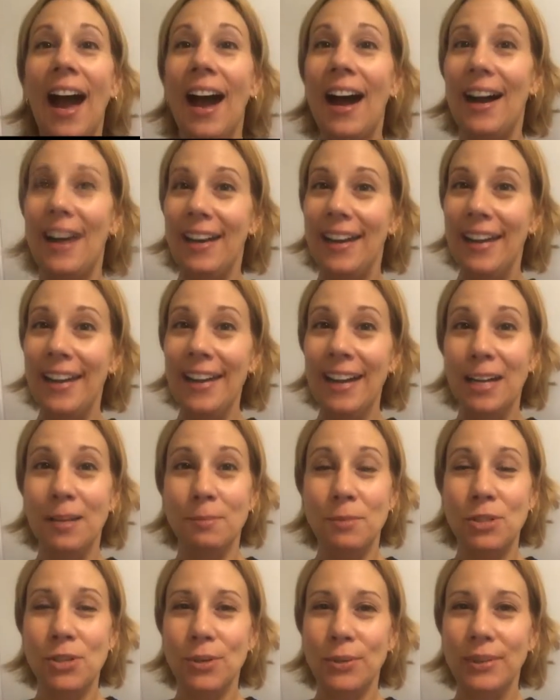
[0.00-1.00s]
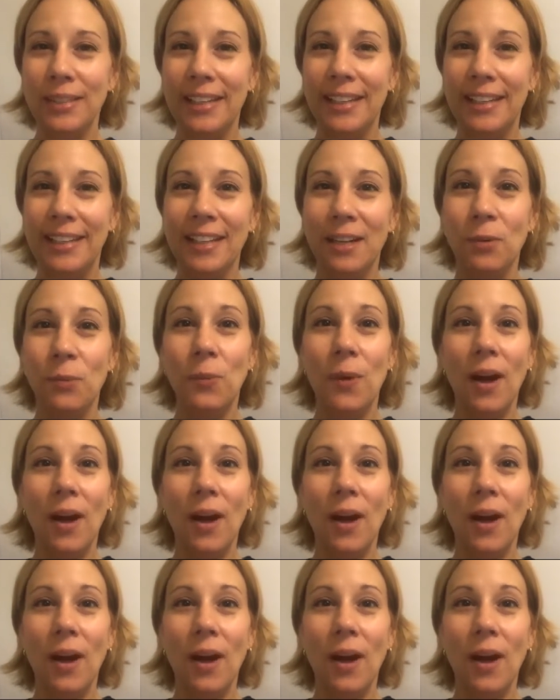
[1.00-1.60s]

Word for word: Hi, I'm Jolene and